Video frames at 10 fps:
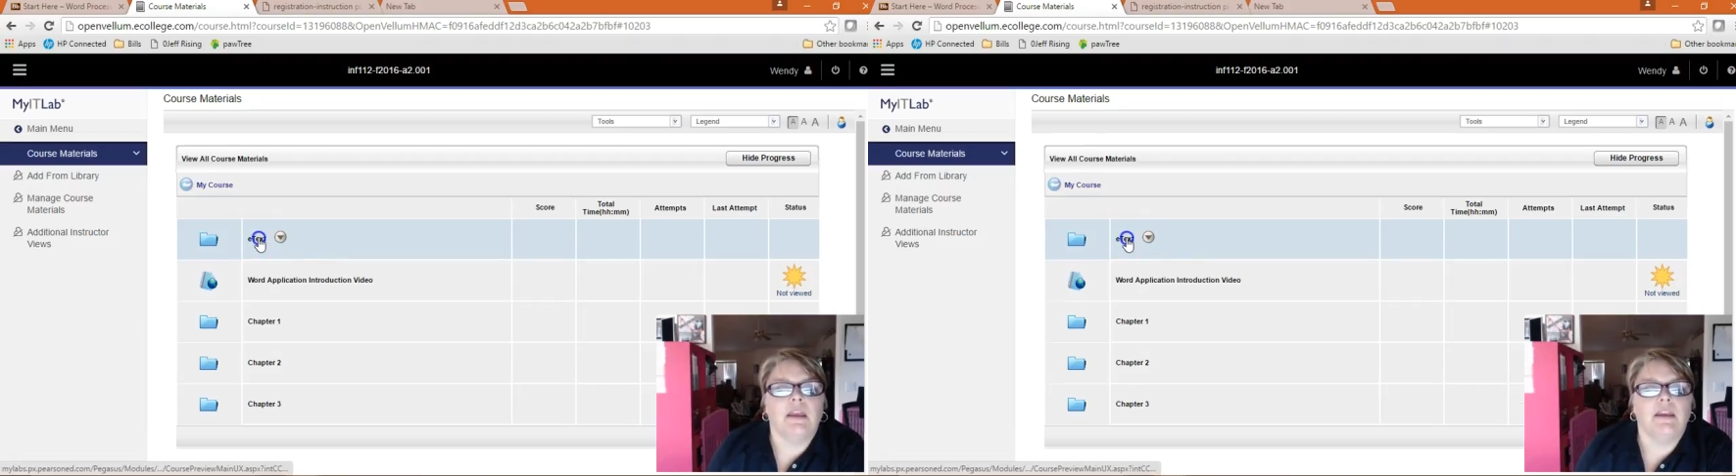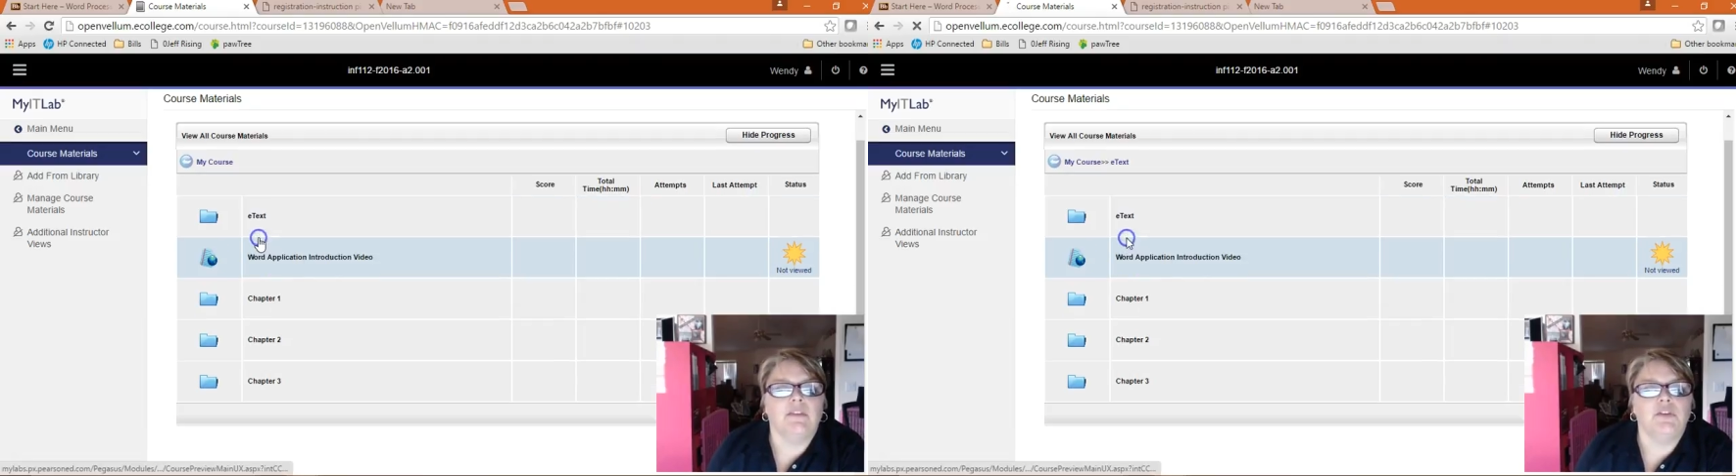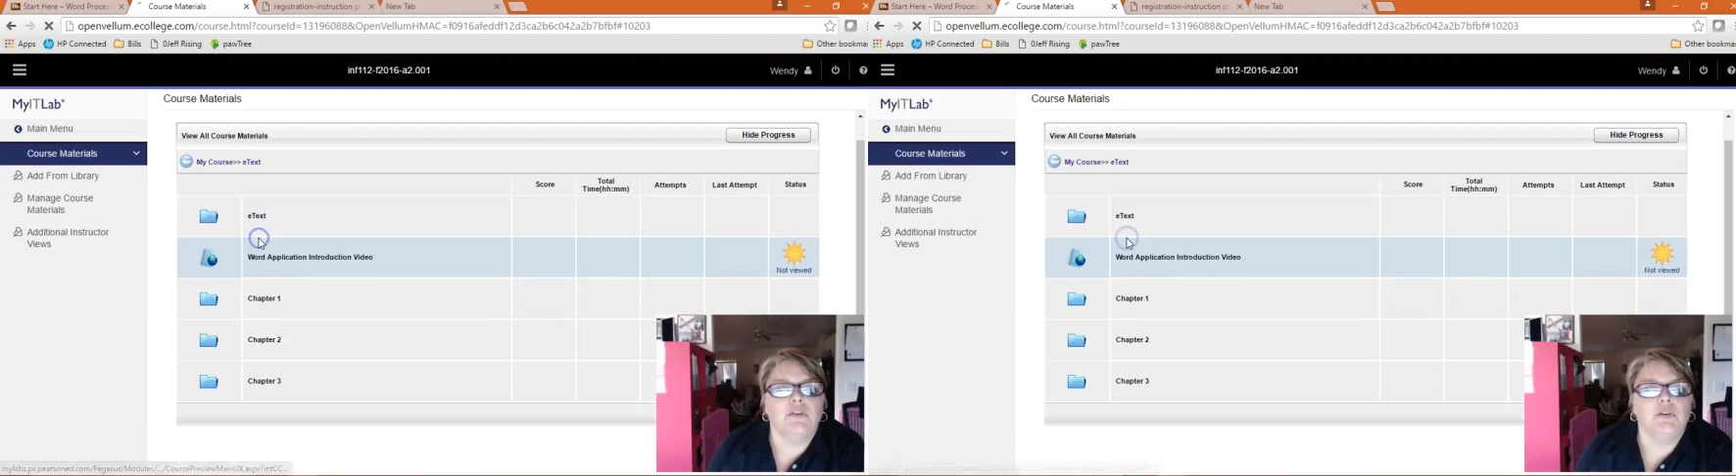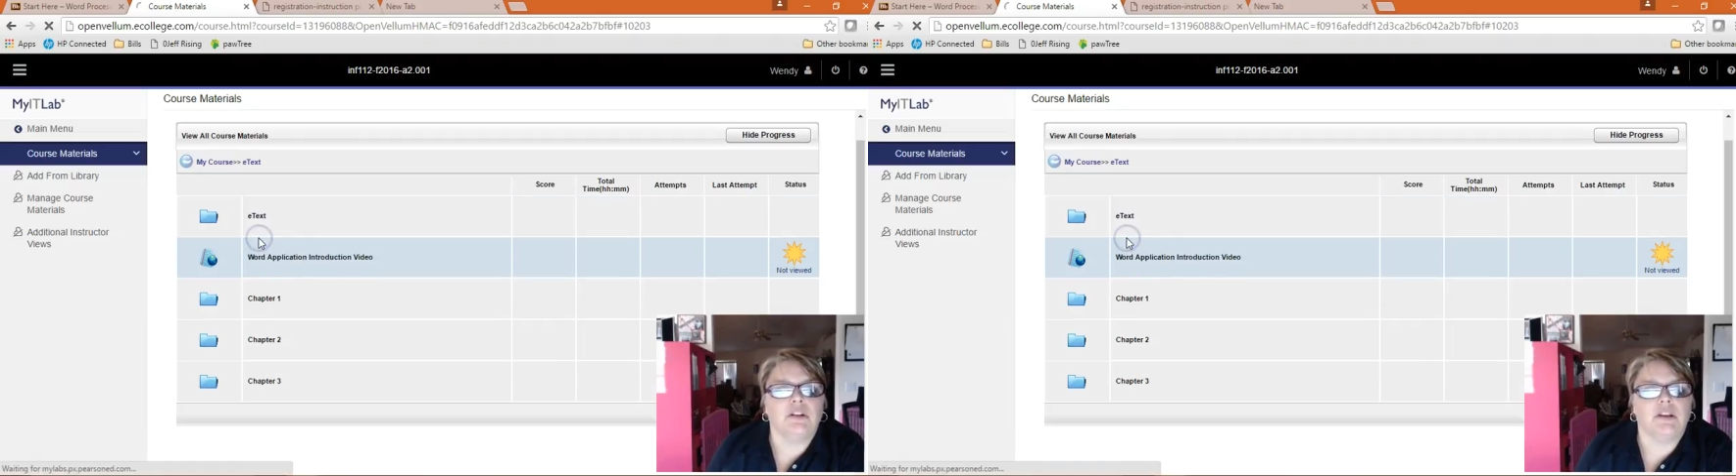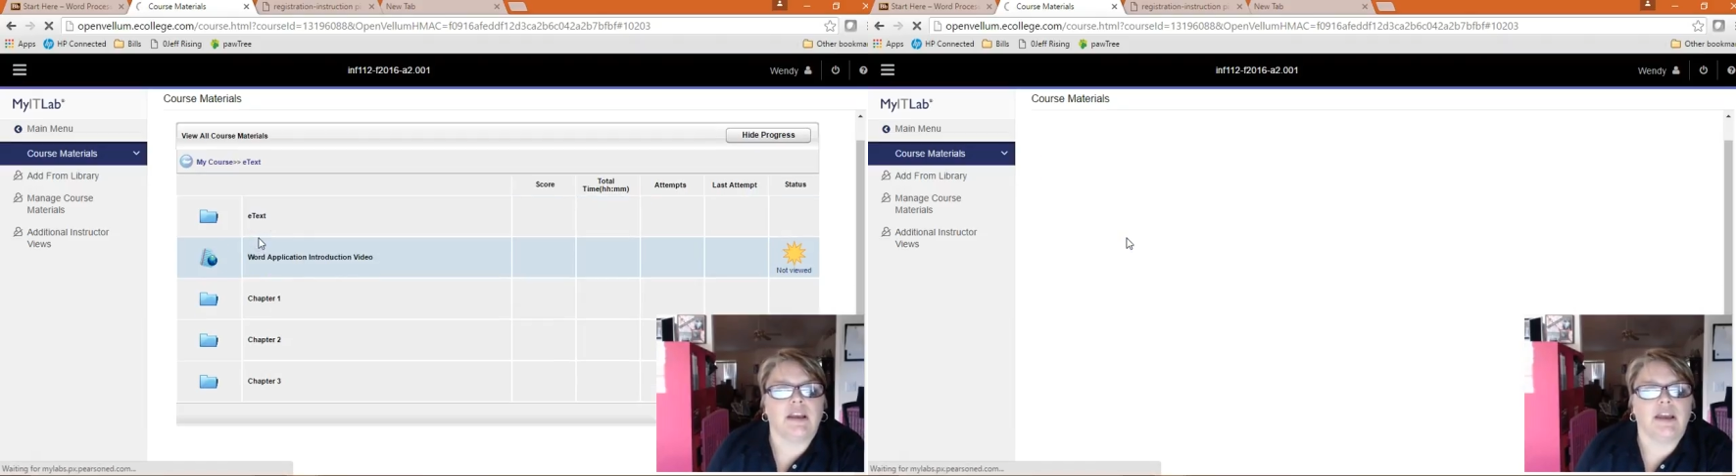If you
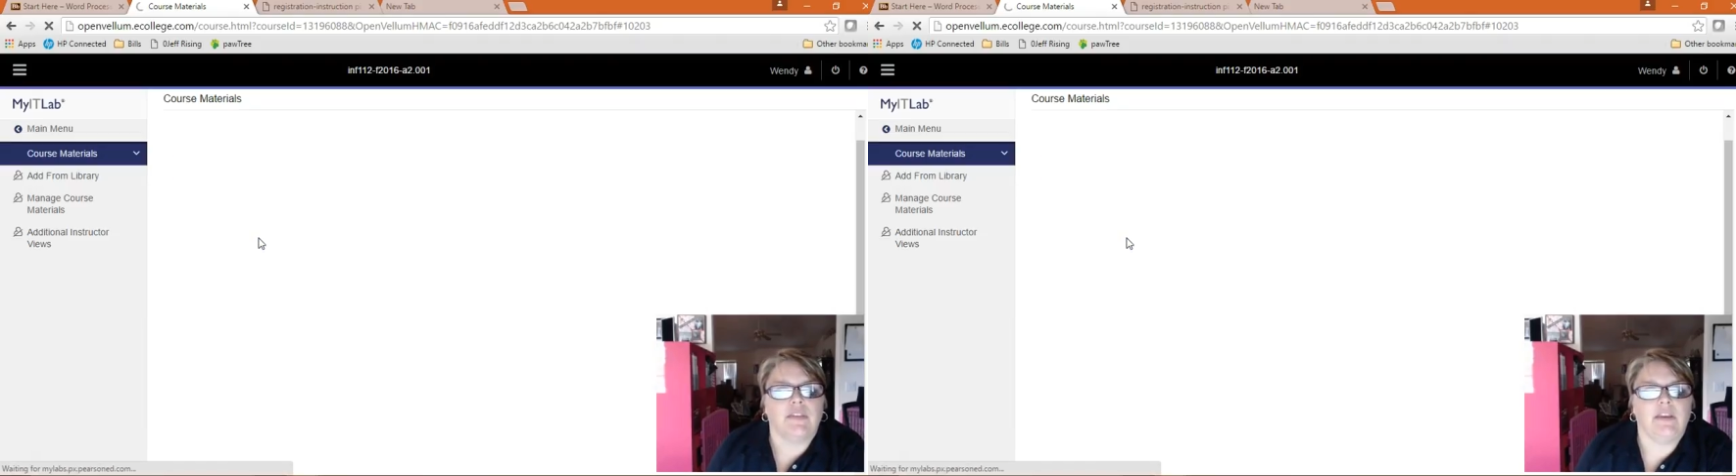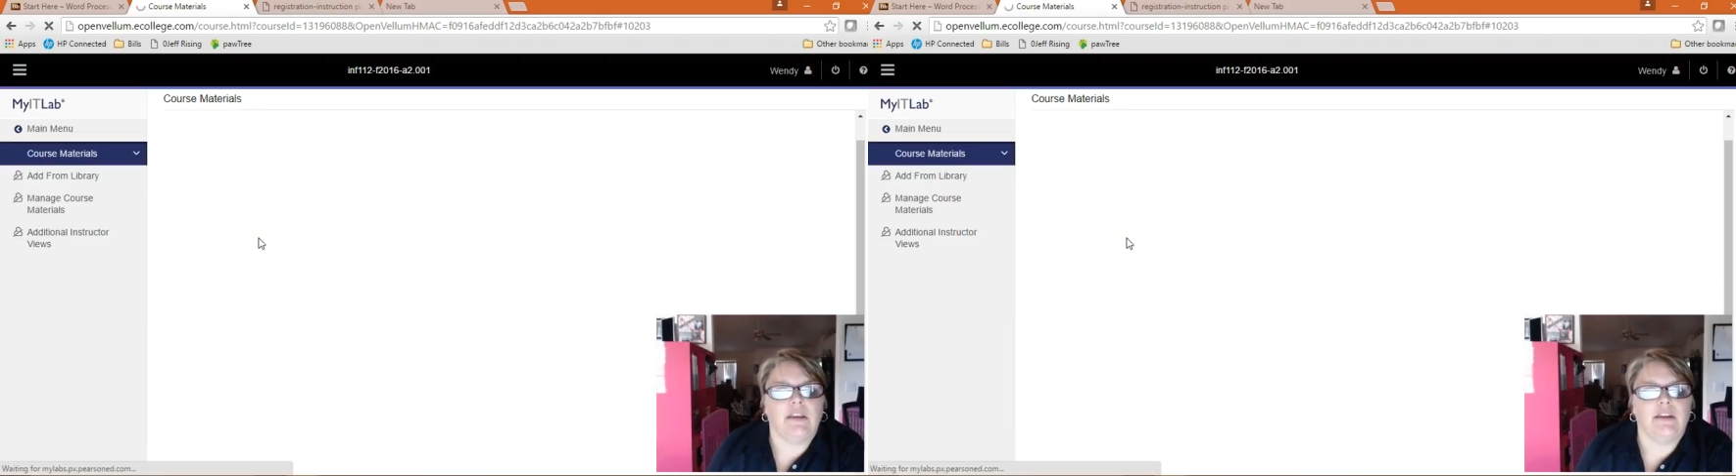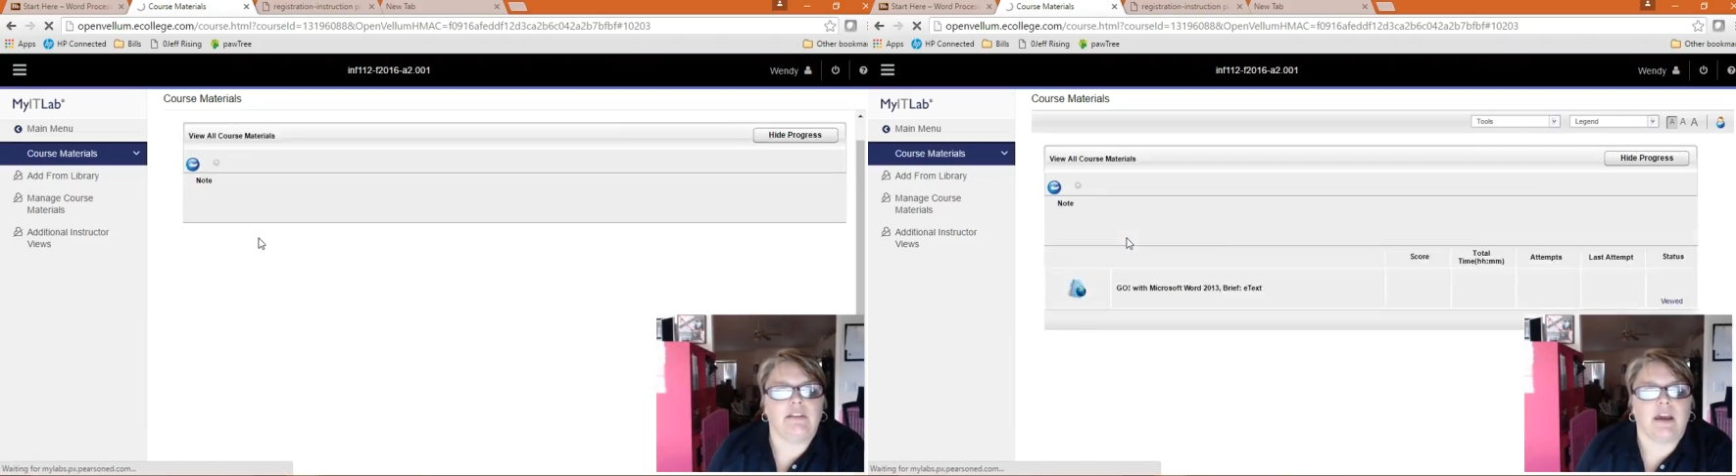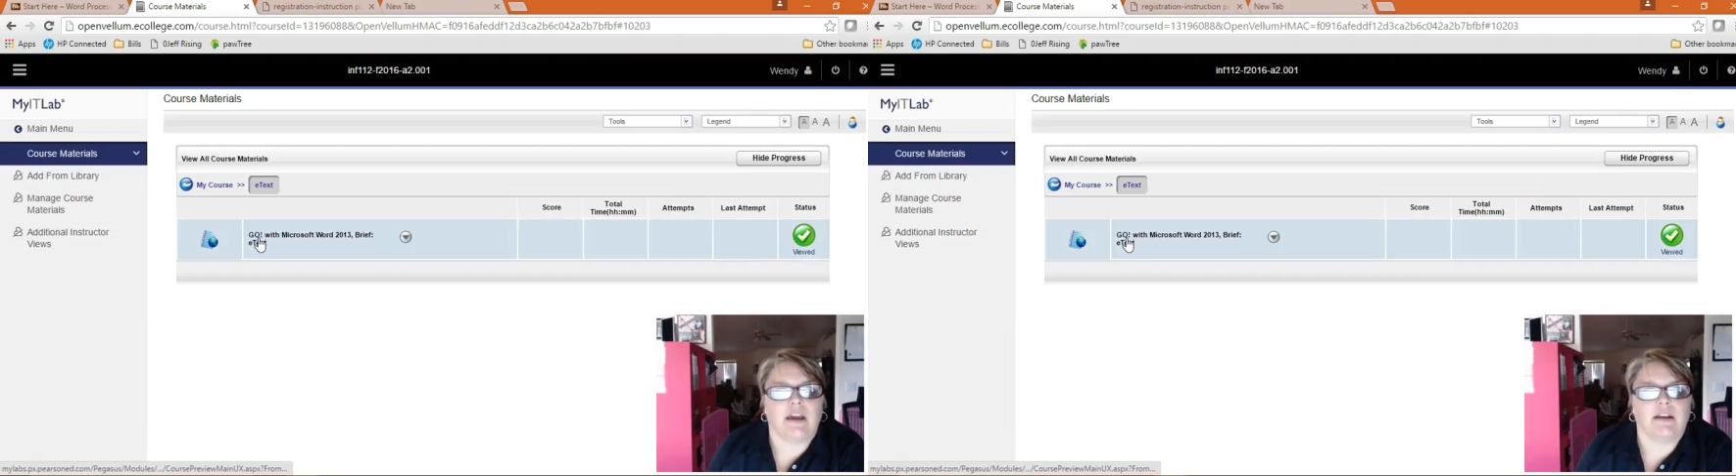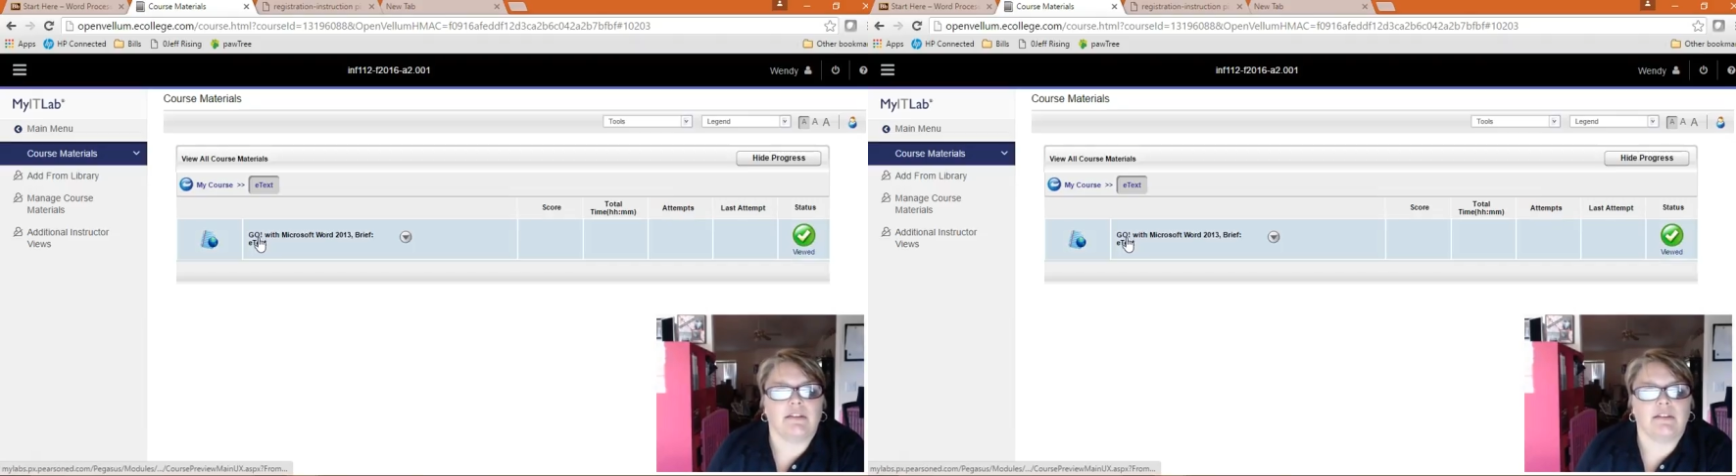click on the
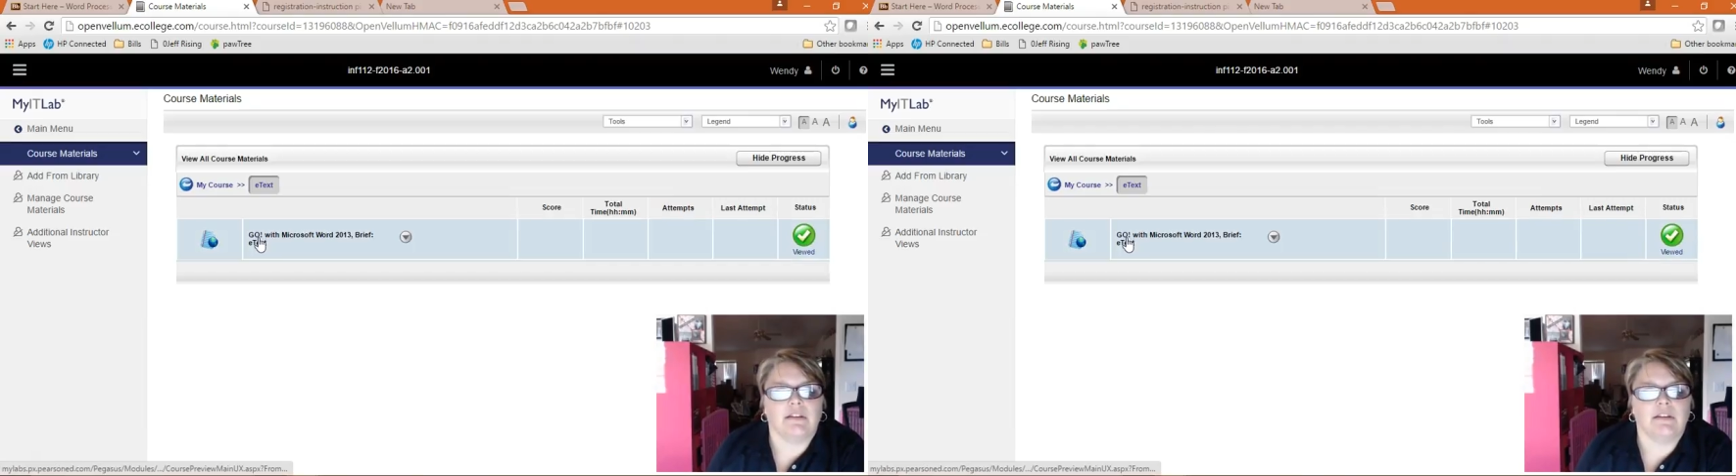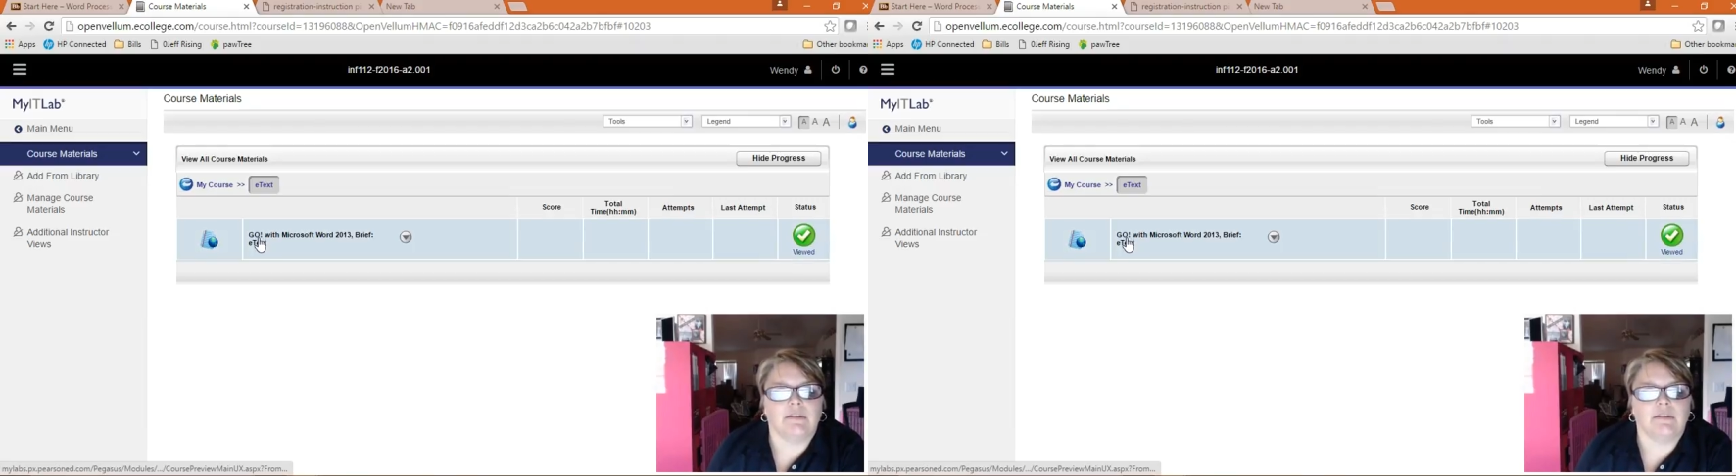e-text